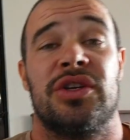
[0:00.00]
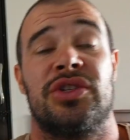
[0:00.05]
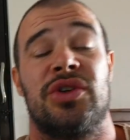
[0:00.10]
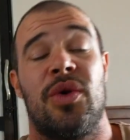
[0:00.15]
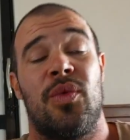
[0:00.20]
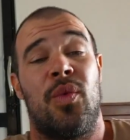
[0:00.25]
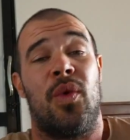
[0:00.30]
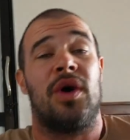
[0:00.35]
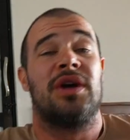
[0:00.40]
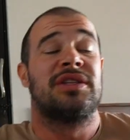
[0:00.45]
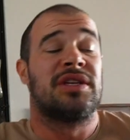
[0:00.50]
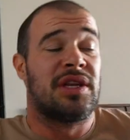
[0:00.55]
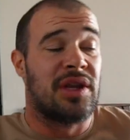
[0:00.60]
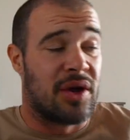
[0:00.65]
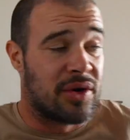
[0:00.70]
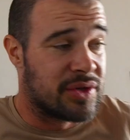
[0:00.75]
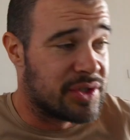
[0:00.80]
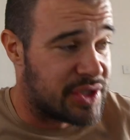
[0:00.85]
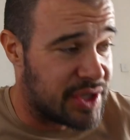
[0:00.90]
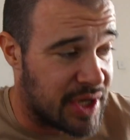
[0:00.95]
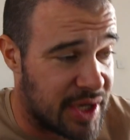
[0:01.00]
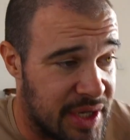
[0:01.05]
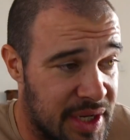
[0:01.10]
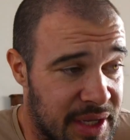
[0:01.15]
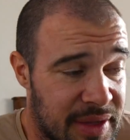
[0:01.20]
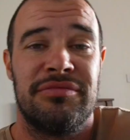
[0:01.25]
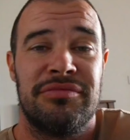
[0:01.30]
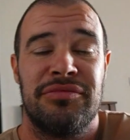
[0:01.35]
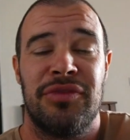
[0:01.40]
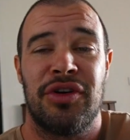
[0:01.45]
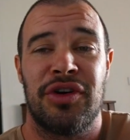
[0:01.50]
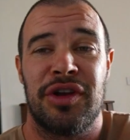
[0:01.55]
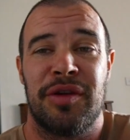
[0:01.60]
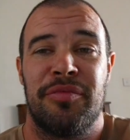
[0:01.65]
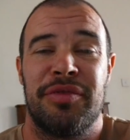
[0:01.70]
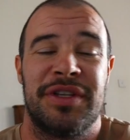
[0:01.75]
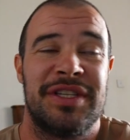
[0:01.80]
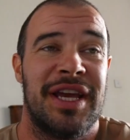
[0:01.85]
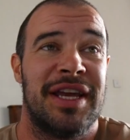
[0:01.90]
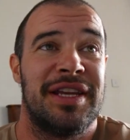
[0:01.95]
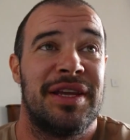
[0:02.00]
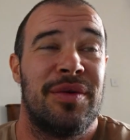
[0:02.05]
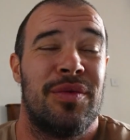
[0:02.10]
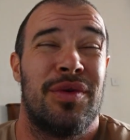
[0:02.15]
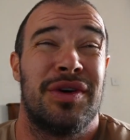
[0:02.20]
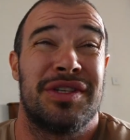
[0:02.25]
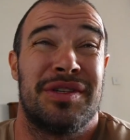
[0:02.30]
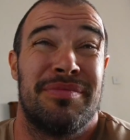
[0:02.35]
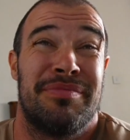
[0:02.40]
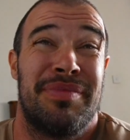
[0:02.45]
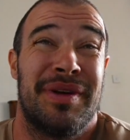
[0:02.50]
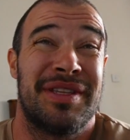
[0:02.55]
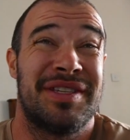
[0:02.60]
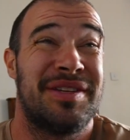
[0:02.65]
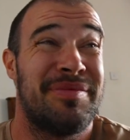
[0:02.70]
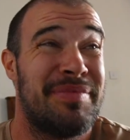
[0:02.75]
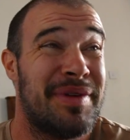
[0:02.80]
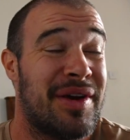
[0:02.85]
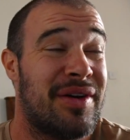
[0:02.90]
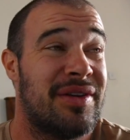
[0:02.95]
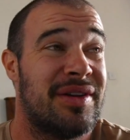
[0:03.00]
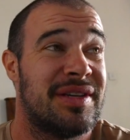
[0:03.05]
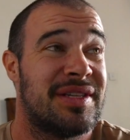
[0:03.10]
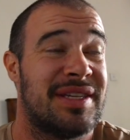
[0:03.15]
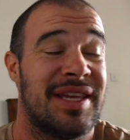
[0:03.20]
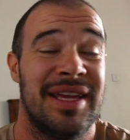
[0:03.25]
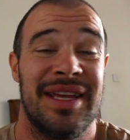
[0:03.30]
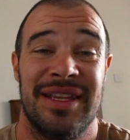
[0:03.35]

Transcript: So it was a long journey. I'm not going to pretend it wasn't, but to be honest,